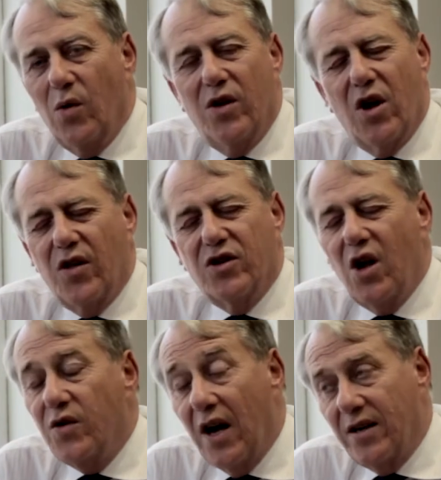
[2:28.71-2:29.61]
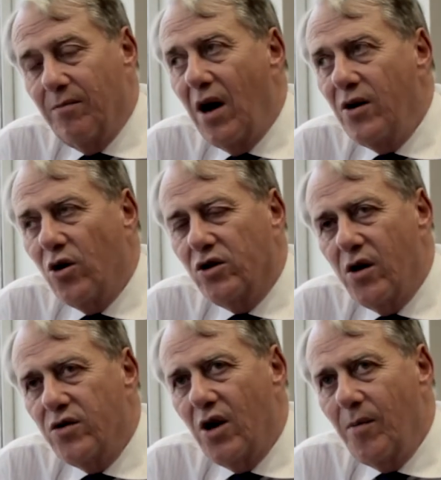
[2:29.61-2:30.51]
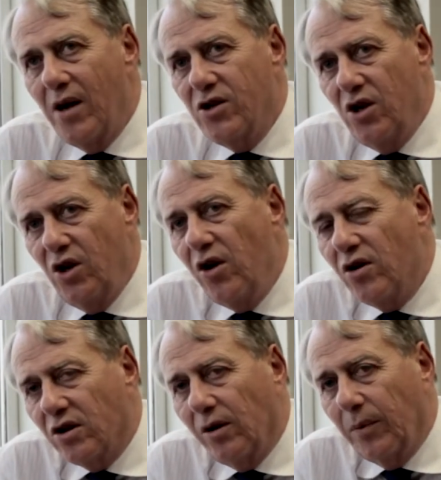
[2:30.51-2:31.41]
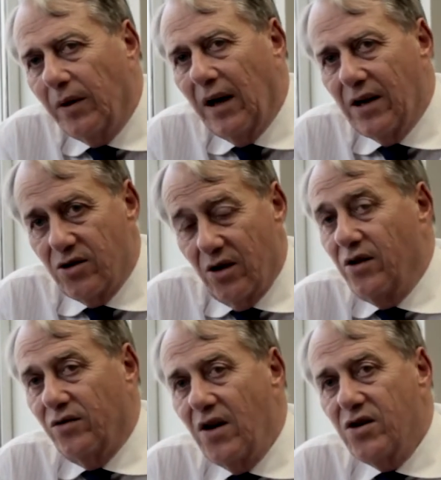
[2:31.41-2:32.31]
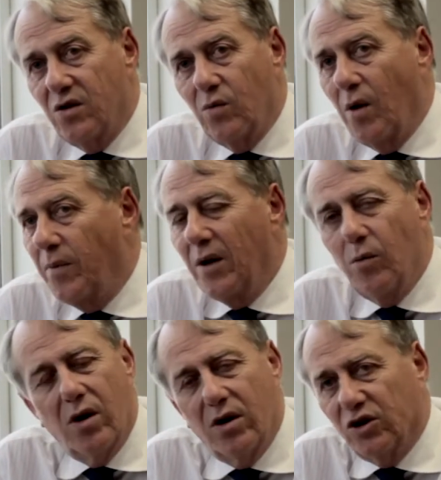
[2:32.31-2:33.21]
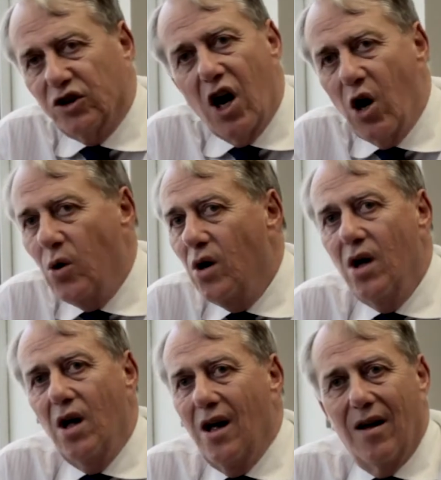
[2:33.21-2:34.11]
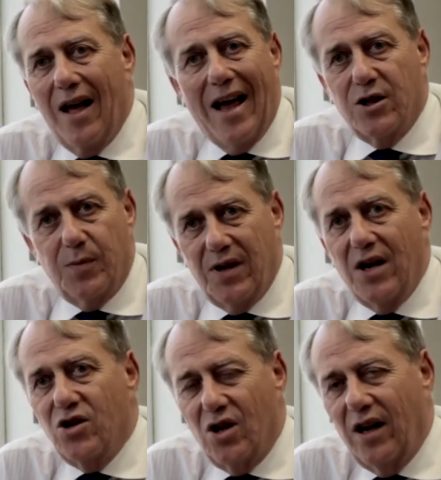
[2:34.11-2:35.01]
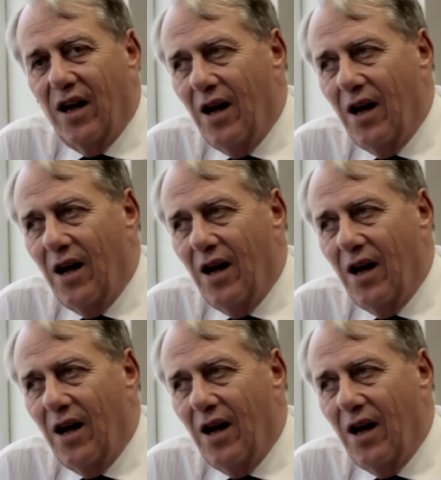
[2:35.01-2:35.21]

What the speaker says: There's no doubt it might not grow so much in Europe as in the rest of the world, but it will grow exponentially.